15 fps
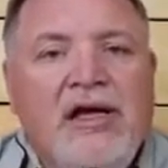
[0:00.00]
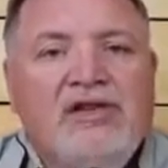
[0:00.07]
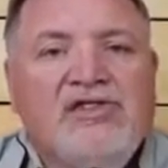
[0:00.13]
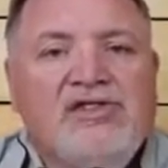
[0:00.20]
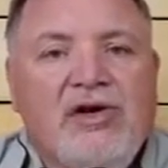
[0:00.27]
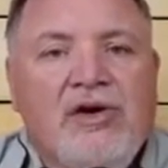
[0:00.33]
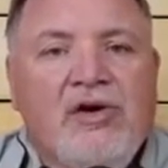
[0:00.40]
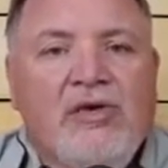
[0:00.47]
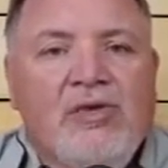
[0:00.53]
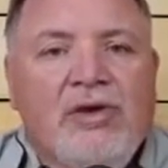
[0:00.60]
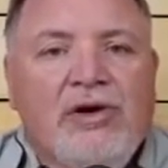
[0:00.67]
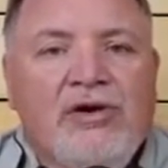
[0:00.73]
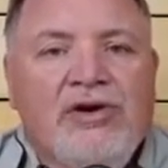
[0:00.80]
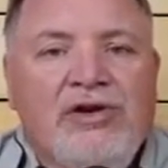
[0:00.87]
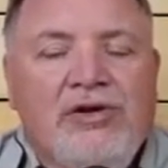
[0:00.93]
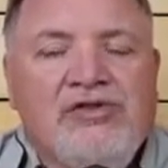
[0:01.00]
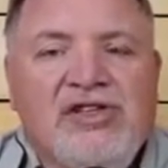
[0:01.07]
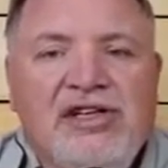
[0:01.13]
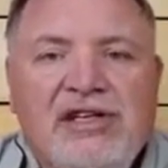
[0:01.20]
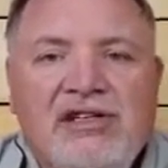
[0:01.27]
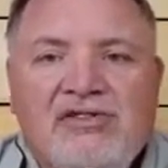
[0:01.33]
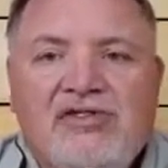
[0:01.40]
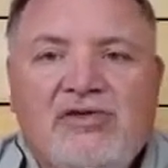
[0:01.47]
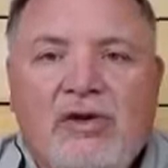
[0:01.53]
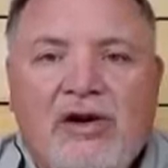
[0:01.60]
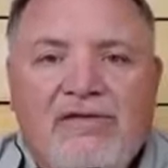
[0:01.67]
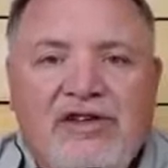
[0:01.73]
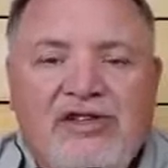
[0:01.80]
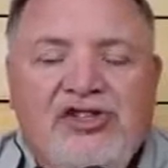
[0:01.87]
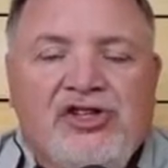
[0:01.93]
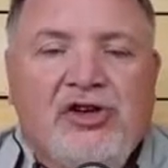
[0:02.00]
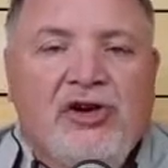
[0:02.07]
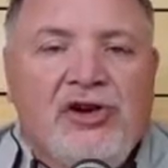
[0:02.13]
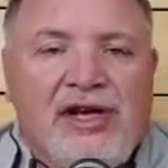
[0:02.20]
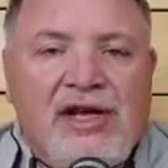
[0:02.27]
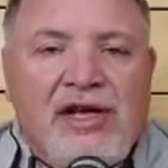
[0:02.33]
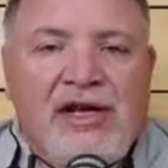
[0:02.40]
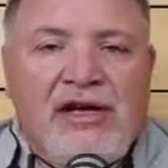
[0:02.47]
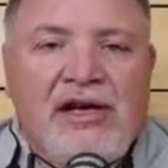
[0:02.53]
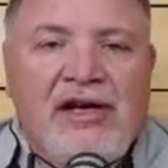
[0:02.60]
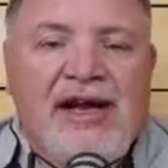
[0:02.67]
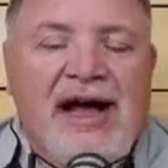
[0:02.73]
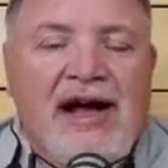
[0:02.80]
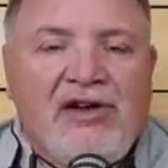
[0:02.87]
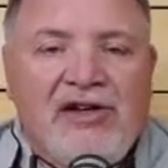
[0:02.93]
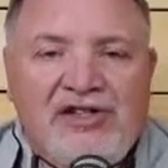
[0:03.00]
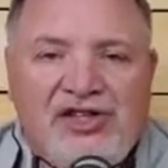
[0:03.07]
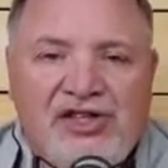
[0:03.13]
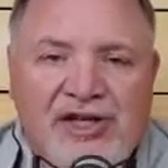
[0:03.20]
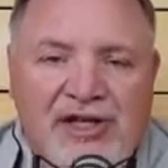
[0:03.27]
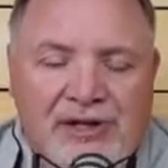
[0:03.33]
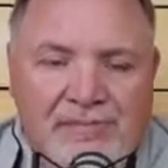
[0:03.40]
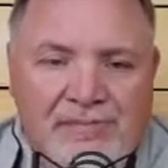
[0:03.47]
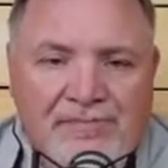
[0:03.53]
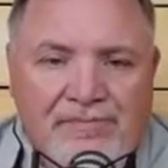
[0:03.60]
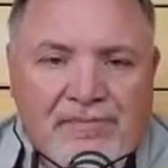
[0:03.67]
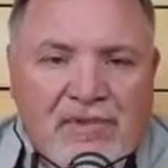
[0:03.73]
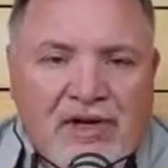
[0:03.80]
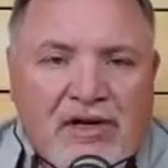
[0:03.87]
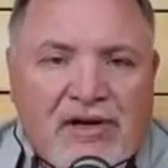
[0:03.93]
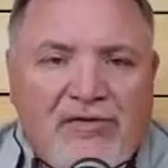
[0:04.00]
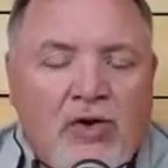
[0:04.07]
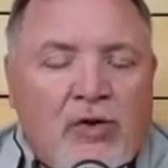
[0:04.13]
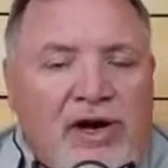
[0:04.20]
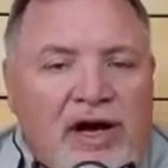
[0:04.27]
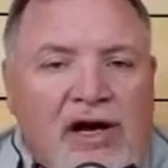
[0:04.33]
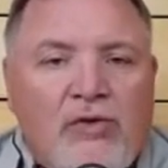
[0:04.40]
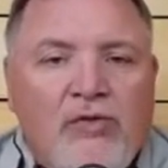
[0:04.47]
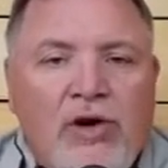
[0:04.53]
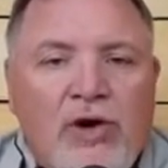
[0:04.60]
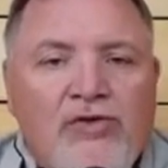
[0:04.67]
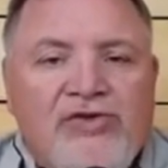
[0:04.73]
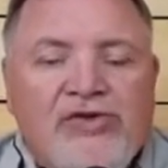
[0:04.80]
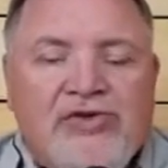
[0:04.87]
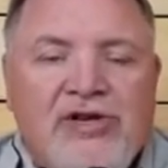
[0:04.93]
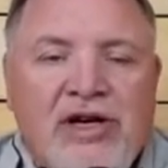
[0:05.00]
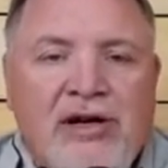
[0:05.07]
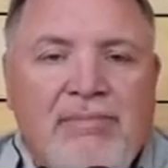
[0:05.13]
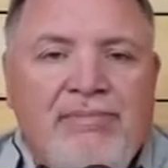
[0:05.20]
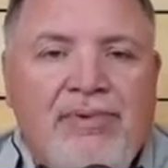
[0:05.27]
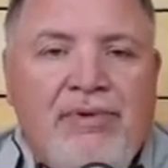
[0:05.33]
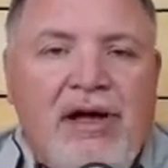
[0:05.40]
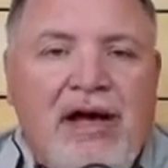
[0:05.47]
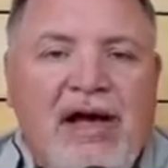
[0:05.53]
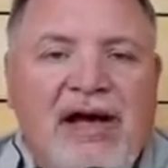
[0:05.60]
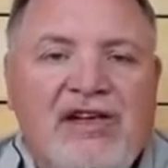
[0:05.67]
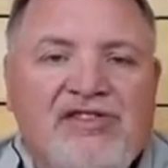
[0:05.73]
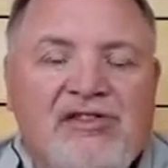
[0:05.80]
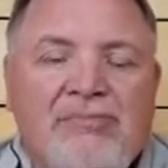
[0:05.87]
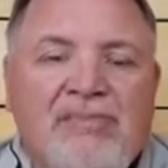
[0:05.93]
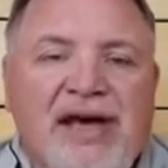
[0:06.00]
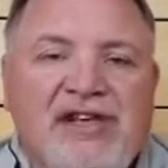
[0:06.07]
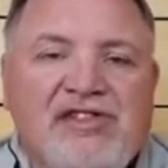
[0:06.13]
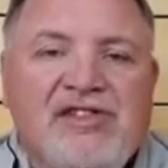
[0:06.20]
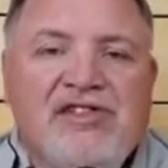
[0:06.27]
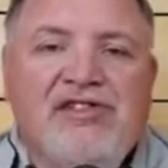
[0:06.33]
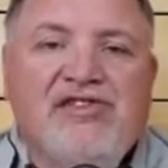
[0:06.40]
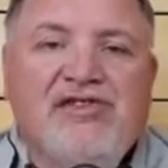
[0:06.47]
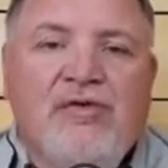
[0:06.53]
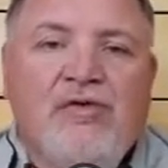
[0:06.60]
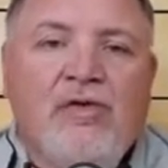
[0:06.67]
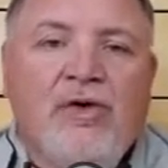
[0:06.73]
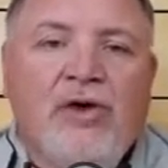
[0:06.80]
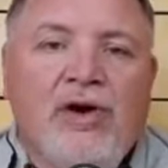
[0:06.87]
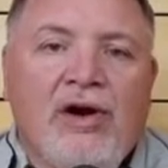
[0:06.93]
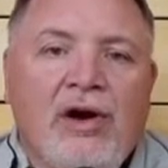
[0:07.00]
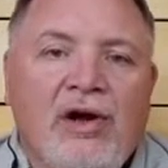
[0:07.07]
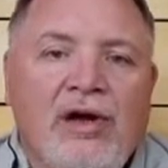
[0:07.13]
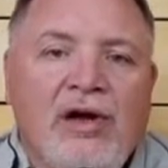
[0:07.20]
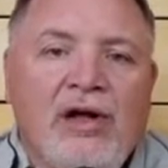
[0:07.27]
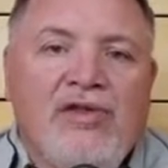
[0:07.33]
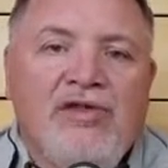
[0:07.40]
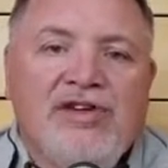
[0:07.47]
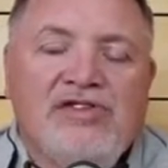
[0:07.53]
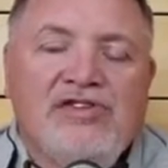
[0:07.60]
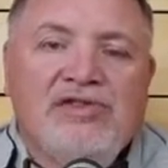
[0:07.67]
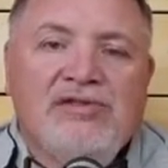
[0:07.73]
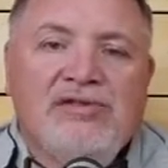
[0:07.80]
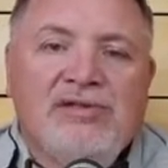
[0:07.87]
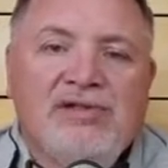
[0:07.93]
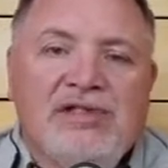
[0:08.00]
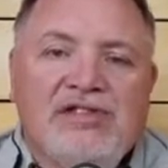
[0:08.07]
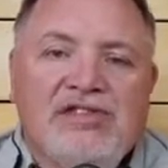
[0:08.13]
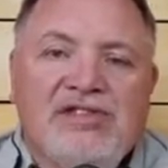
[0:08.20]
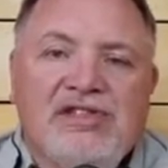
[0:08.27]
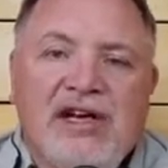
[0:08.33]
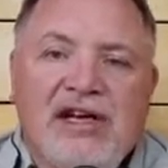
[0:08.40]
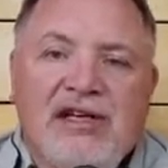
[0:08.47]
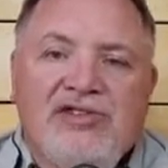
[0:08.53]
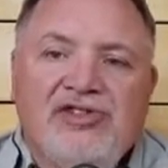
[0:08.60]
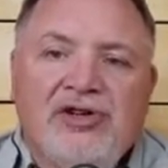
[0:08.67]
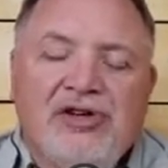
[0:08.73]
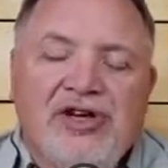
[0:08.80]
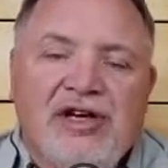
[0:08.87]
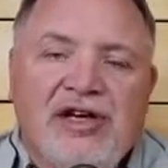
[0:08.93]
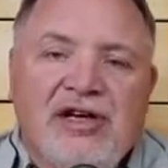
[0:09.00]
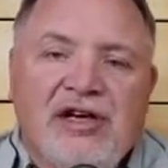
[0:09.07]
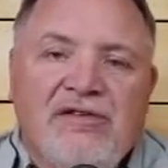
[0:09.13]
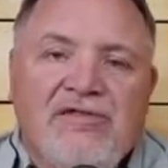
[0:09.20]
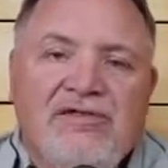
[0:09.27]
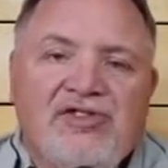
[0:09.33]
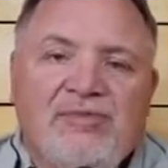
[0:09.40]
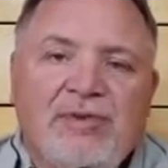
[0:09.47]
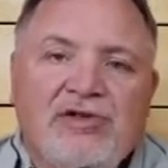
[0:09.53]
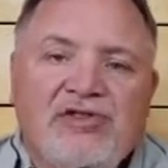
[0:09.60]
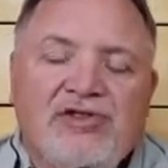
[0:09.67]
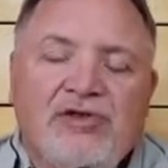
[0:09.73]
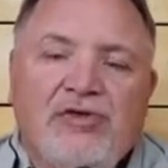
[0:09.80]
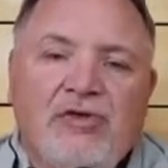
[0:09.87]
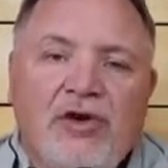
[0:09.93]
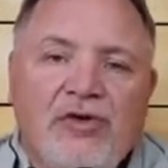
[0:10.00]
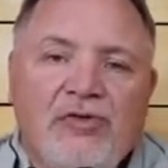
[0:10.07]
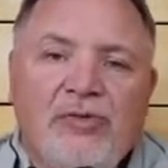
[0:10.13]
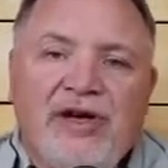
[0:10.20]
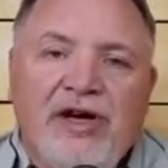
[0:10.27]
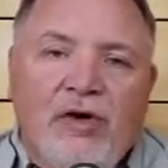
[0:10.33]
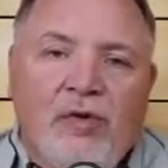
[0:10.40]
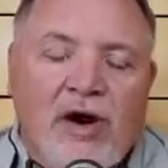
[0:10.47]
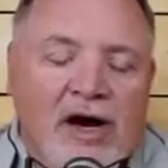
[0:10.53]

So we're using sort of a journey analogy of going on a road trip as a basis for this this uh, journey of spiritual growth we go